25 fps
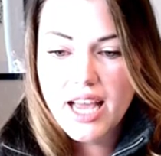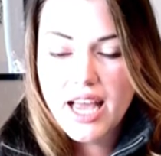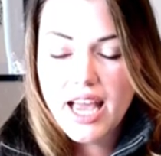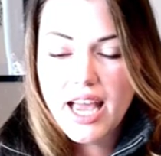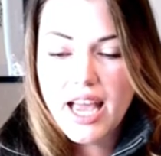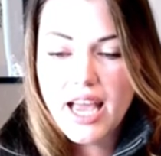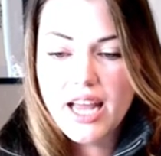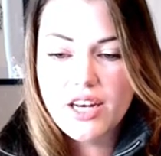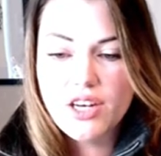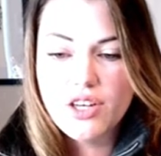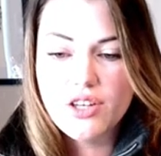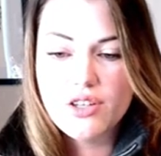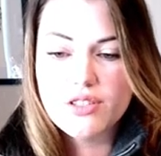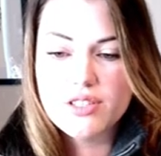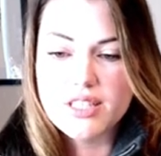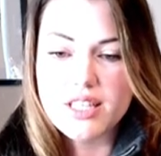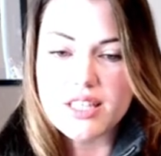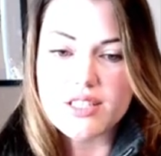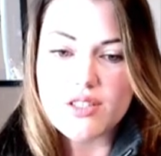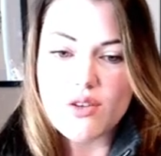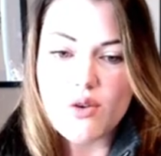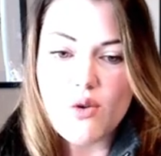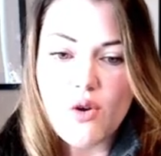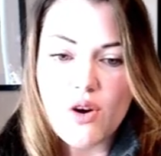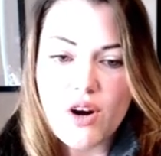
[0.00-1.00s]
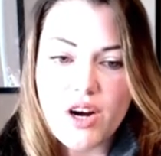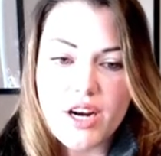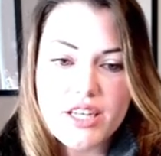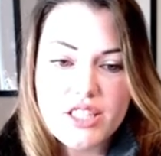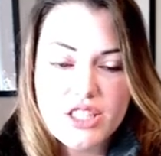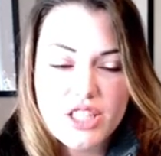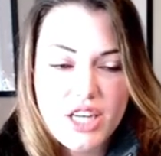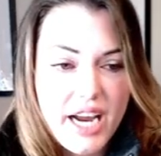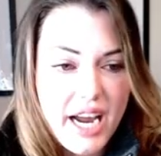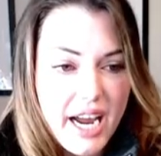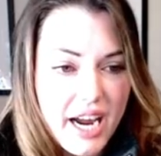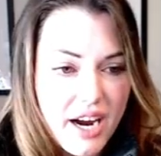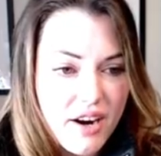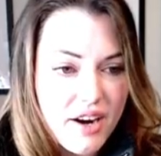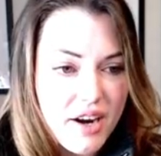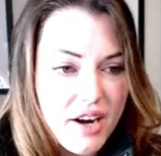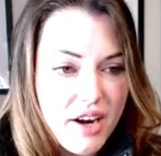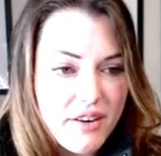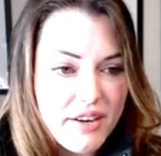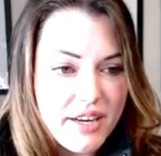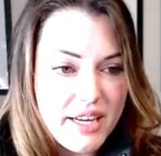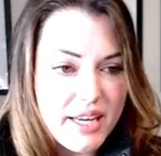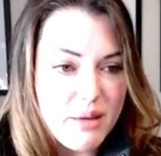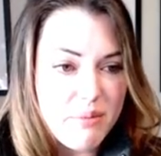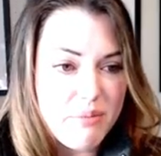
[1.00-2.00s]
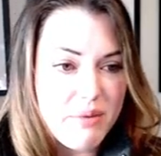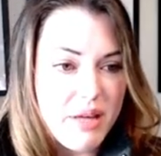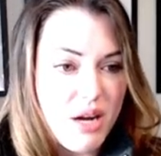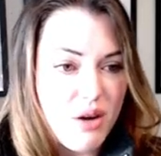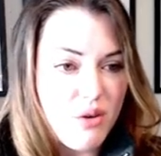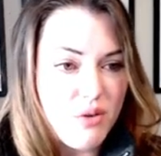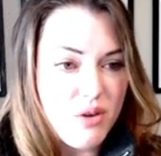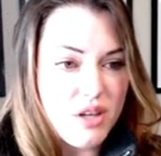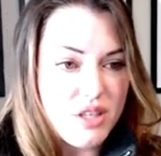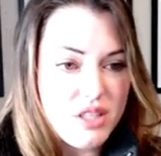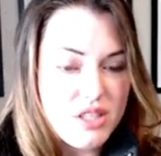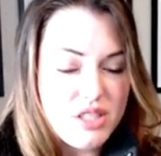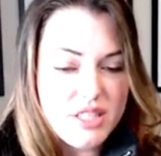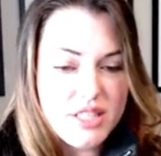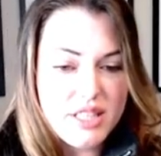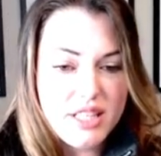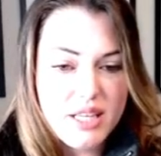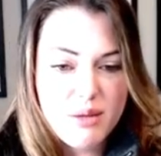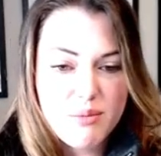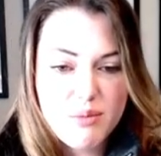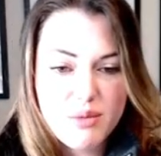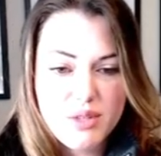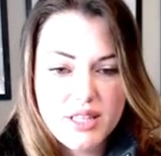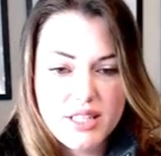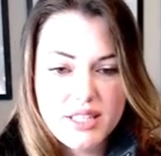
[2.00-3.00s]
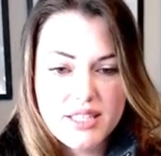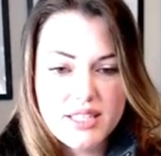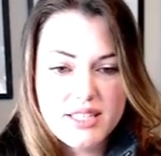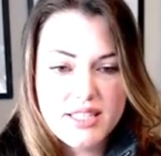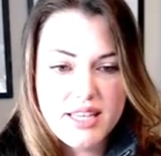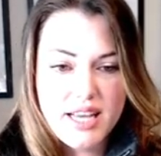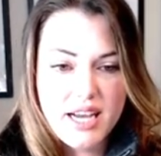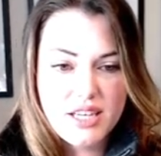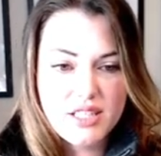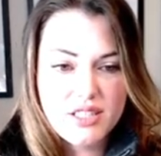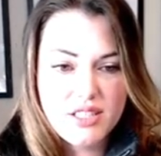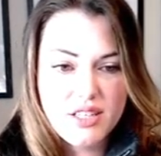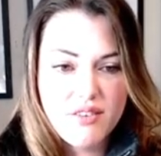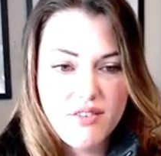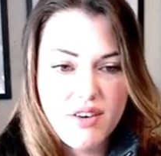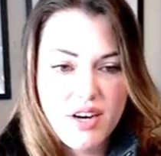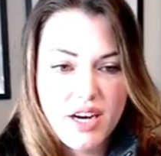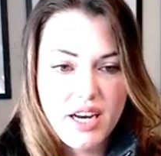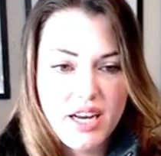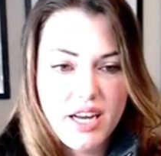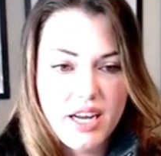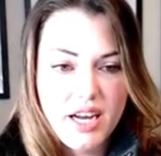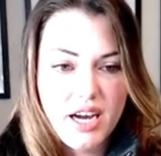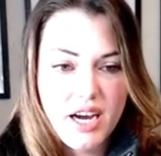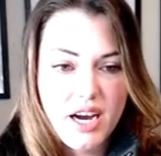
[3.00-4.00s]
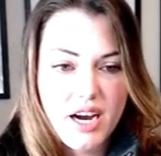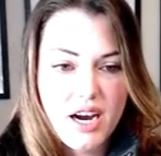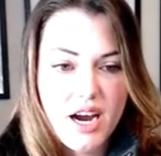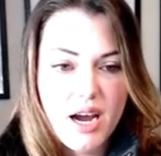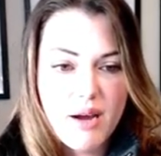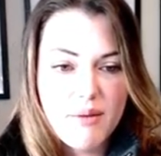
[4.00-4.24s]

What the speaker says: and use this orange arrow to keep that orange theme with this section right here.